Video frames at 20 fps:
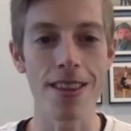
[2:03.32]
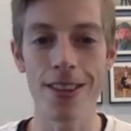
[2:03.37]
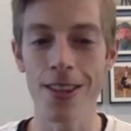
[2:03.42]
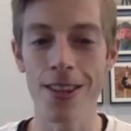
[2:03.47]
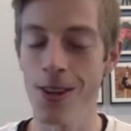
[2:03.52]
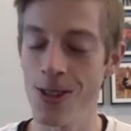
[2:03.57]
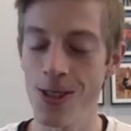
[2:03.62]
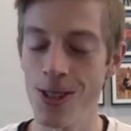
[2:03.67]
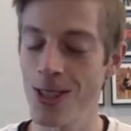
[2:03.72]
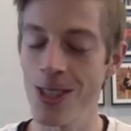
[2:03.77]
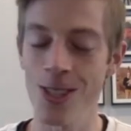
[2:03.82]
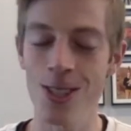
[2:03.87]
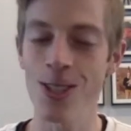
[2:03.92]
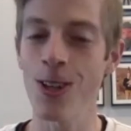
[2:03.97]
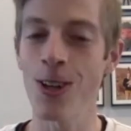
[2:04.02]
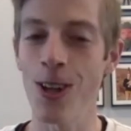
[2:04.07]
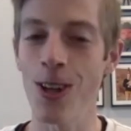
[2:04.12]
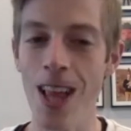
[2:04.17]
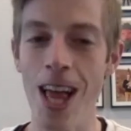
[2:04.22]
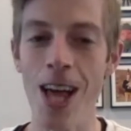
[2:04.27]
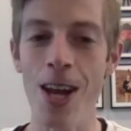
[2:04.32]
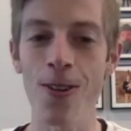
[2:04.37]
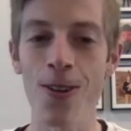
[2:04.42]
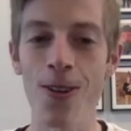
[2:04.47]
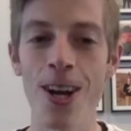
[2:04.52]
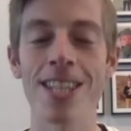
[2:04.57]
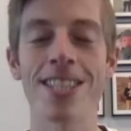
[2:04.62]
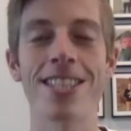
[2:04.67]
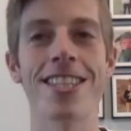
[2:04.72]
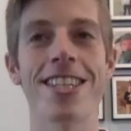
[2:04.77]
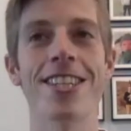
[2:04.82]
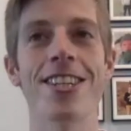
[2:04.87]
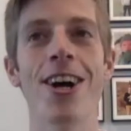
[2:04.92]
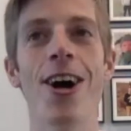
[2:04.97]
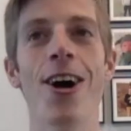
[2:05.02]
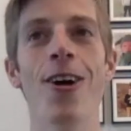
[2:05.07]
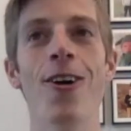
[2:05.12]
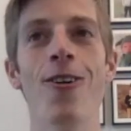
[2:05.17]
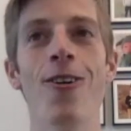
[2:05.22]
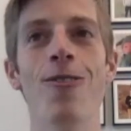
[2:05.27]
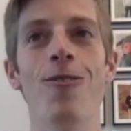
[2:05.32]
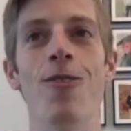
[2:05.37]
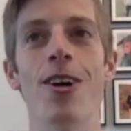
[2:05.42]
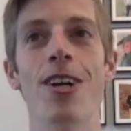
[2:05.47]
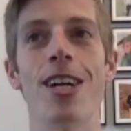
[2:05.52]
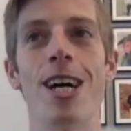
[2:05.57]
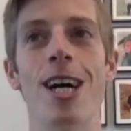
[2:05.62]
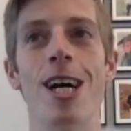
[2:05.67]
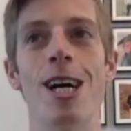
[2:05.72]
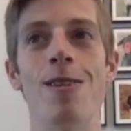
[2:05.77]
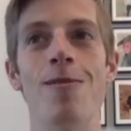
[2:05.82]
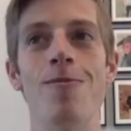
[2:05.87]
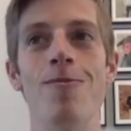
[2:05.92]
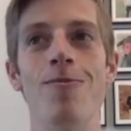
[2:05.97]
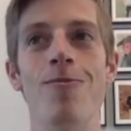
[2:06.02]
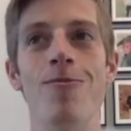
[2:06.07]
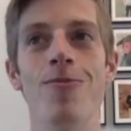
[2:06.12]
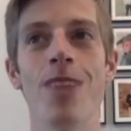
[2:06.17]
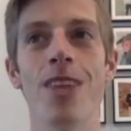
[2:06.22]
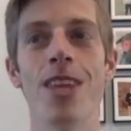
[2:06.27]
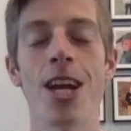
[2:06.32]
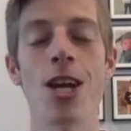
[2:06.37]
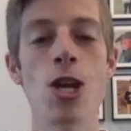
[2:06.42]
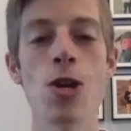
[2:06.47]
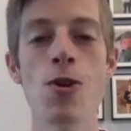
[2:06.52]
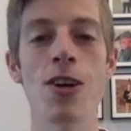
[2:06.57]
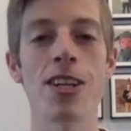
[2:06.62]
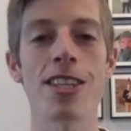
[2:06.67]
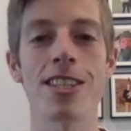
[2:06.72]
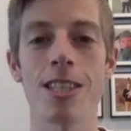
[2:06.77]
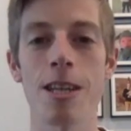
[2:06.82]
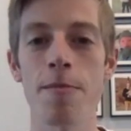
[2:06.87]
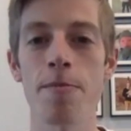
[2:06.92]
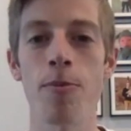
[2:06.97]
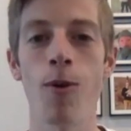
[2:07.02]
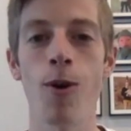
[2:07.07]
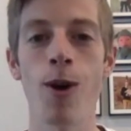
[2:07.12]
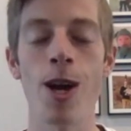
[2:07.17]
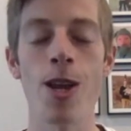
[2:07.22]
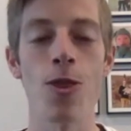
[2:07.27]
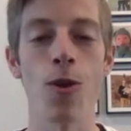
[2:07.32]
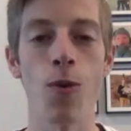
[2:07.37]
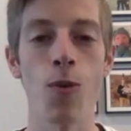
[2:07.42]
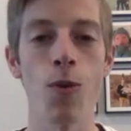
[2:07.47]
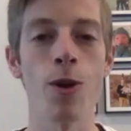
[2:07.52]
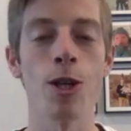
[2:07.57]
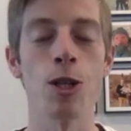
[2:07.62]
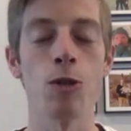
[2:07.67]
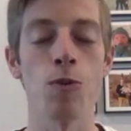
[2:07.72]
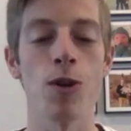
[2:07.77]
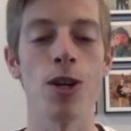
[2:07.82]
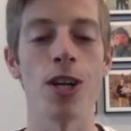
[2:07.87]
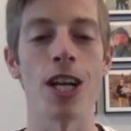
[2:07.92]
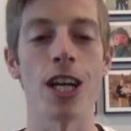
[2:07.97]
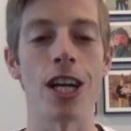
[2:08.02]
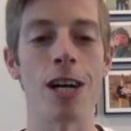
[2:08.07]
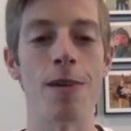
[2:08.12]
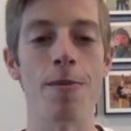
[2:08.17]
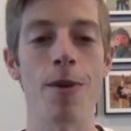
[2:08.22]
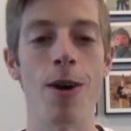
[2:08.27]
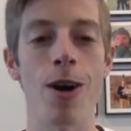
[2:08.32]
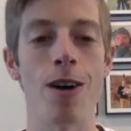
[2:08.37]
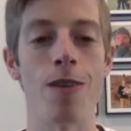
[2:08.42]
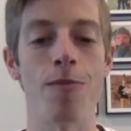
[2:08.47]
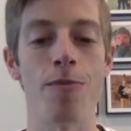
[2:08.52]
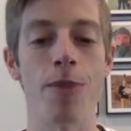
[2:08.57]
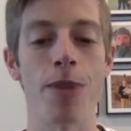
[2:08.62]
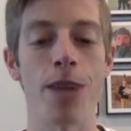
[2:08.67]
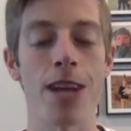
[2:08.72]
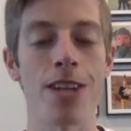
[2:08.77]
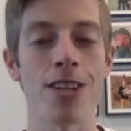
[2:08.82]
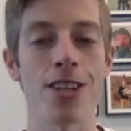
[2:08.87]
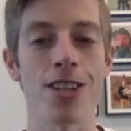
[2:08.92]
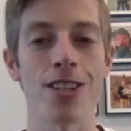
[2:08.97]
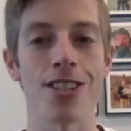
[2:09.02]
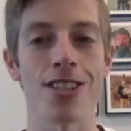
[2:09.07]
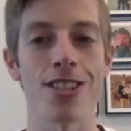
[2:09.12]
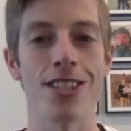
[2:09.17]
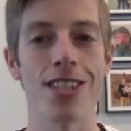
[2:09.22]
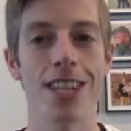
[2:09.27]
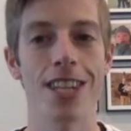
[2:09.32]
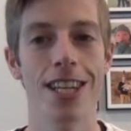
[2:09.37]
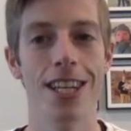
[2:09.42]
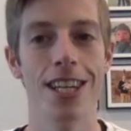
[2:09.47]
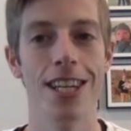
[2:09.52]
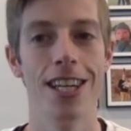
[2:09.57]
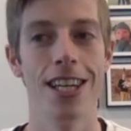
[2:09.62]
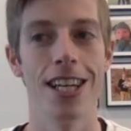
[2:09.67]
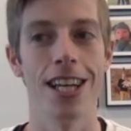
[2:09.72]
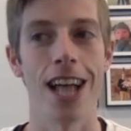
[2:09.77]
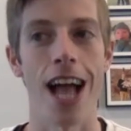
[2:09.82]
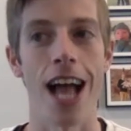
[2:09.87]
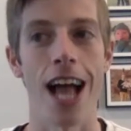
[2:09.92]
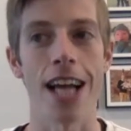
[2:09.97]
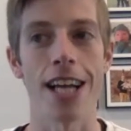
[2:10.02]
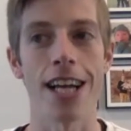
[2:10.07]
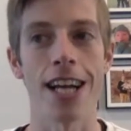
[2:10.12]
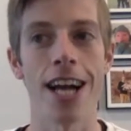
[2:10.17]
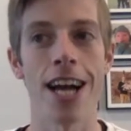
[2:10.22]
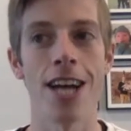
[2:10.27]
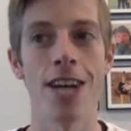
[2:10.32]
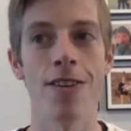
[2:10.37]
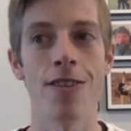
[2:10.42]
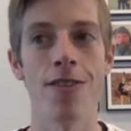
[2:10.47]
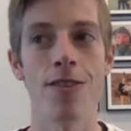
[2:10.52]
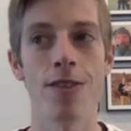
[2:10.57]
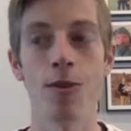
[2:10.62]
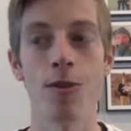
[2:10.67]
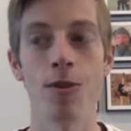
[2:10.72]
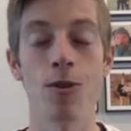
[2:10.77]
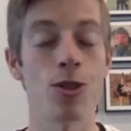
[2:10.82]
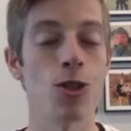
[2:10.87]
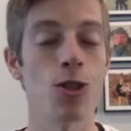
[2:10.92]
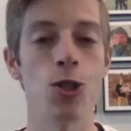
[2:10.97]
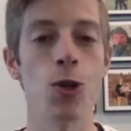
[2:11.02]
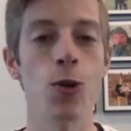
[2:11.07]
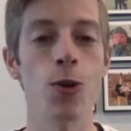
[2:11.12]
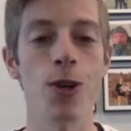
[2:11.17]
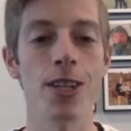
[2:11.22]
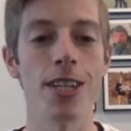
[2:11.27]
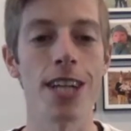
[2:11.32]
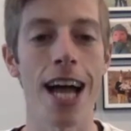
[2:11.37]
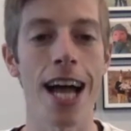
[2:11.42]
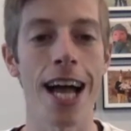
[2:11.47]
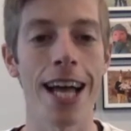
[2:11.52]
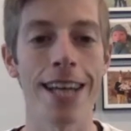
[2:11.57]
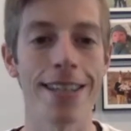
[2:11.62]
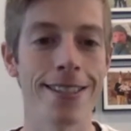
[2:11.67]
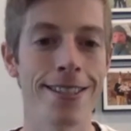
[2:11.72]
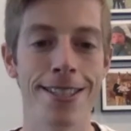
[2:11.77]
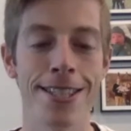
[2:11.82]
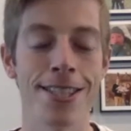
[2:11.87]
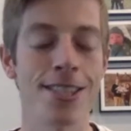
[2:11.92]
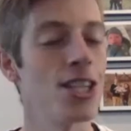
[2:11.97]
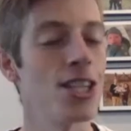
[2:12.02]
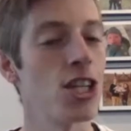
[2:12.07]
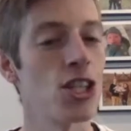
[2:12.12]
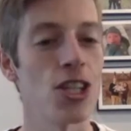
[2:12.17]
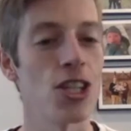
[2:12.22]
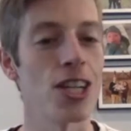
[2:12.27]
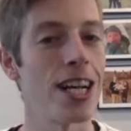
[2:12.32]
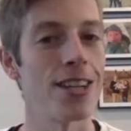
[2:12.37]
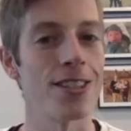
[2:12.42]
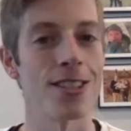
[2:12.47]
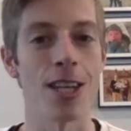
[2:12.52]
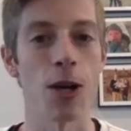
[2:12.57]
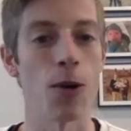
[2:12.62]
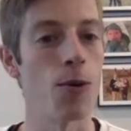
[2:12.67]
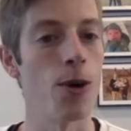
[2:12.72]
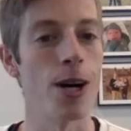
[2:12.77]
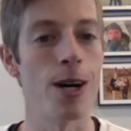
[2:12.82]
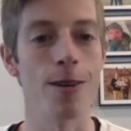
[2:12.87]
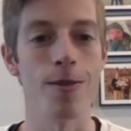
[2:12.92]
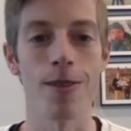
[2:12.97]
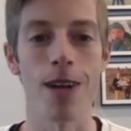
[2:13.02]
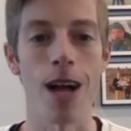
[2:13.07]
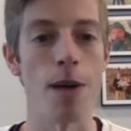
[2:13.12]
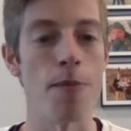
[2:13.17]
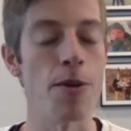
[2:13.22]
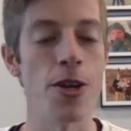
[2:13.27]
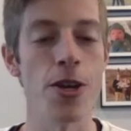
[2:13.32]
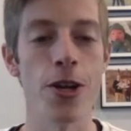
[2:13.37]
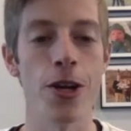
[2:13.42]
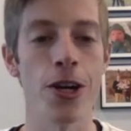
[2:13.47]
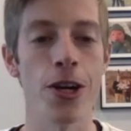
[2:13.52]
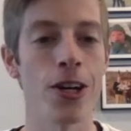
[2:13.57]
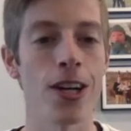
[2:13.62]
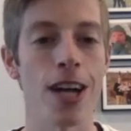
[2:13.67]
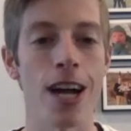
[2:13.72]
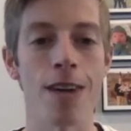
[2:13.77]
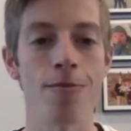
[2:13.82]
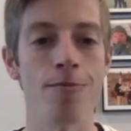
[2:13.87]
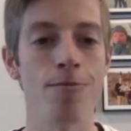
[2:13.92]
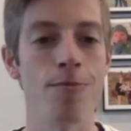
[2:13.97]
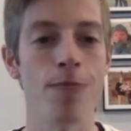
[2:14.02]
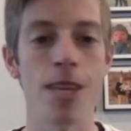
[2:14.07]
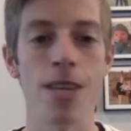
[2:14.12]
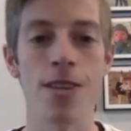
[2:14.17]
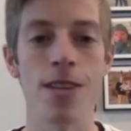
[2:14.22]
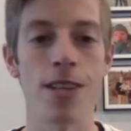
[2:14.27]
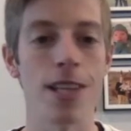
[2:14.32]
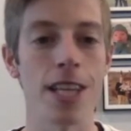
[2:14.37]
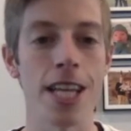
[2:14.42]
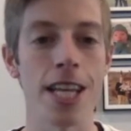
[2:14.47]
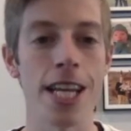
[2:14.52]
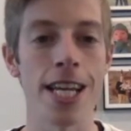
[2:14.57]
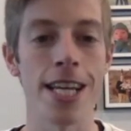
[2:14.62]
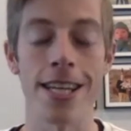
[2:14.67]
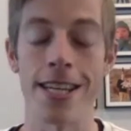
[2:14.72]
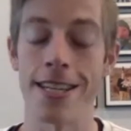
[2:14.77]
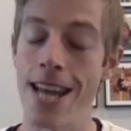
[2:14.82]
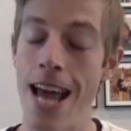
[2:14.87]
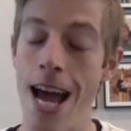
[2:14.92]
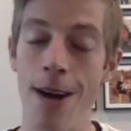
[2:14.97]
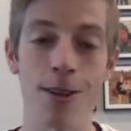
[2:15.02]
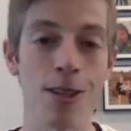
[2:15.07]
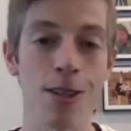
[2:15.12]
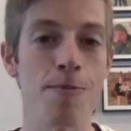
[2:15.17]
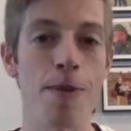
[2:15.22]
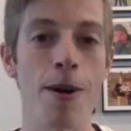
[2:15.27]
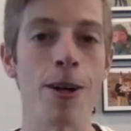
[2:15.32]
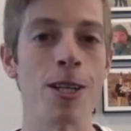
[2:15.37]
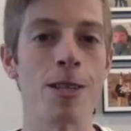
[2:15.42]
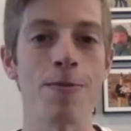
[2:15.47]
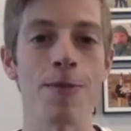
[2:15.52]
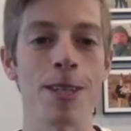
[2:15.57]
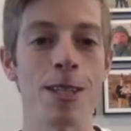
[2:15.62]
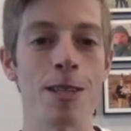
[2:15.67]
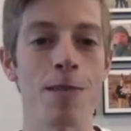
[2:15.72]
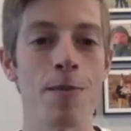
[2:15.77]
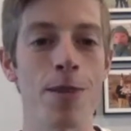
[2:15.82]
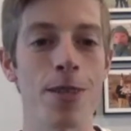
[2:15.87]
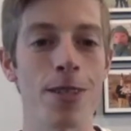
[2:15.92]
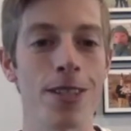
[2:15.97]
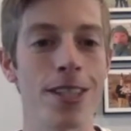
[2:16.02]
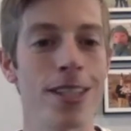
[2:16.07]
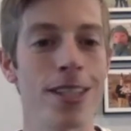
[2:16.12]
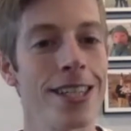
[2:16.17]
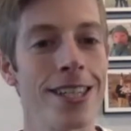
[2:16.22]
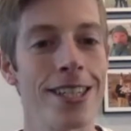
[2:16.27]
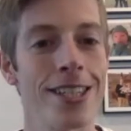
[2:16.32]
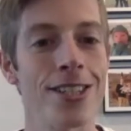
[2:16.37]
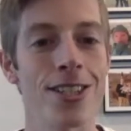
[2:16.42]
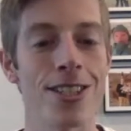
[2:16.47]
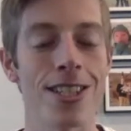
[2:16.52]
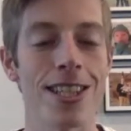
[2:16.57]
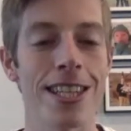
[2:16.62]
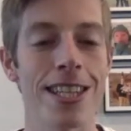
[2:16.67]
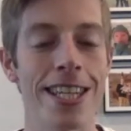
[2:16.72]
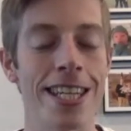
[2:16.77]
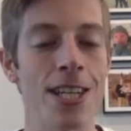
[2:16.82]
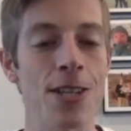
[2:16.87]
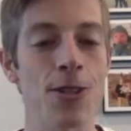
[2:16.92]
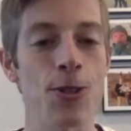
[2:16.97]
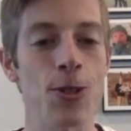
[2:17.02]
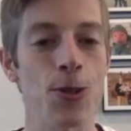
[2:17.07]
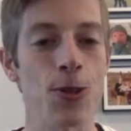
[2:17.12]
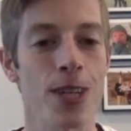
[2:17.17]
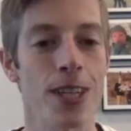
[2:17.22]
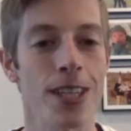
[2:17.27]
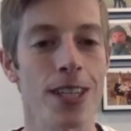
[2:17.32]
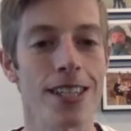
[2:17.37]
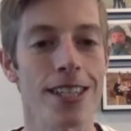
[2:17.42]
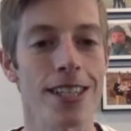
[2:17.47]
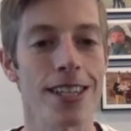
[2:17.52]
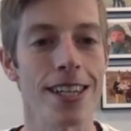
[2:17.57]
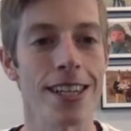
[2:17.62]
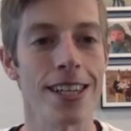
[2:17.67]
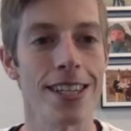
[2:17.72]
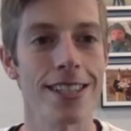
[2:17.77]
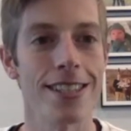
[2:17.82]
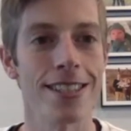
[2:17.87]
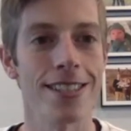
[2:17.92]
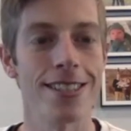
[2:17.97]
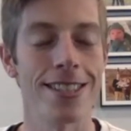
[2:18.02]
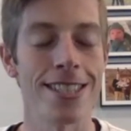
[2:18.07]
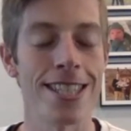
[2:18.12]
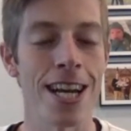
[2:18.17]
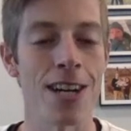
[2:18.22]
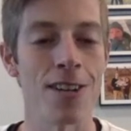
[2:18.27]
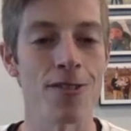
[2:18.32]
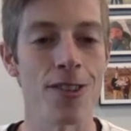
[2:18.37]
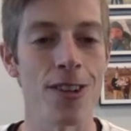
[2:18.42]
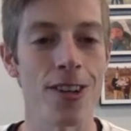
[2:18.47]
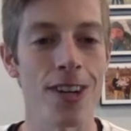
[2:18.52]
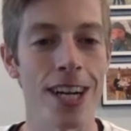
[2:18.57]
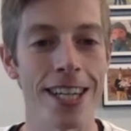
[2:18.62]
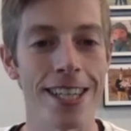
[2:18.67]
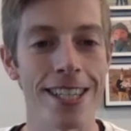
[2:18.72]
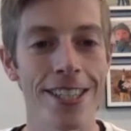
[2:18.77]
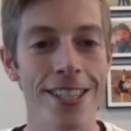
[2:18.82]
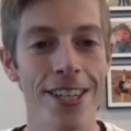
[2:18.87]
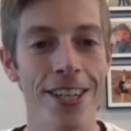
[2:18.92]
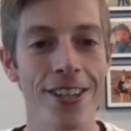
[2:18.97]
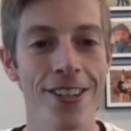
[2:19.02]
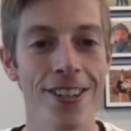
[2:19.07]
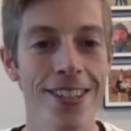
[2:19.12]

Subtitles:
There's still a lot of race to go, but, and I knew at some point the wheels were going to come off, but it was a do or die decision. I was like, well, I'm here, I'm in the lead, and now it's my responsibility to just lean into it and see how far I can go.